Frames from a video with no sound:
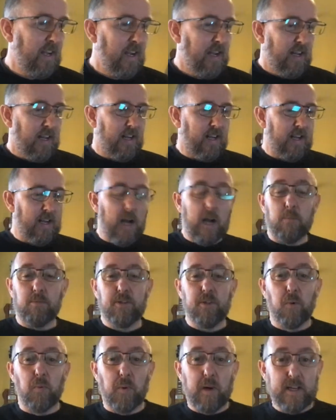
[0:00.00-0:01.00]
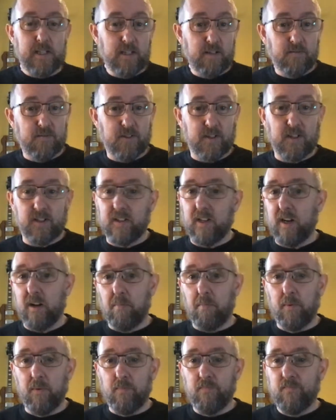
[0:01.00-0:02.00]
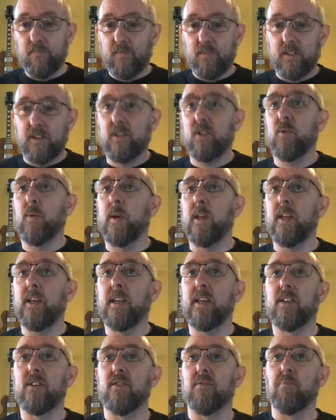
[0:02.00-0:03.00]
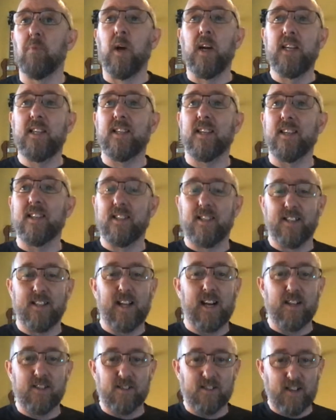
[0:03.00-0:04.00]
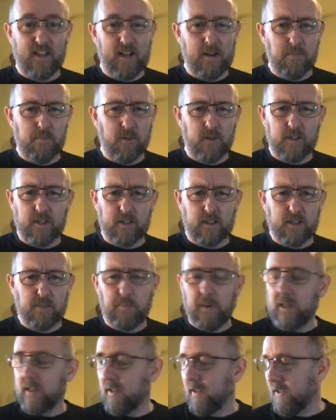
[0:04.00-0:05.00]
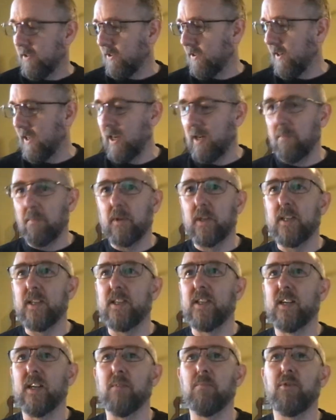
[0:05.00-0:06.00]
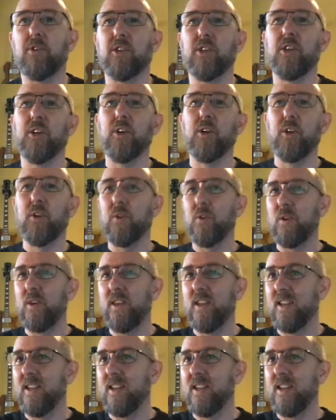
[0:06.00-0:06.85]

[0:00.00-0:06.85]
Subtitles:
I'm still waiting for that to happen. 20 years of waiting, it still hasn't. I'm not expecting it's going to happen anytime soon.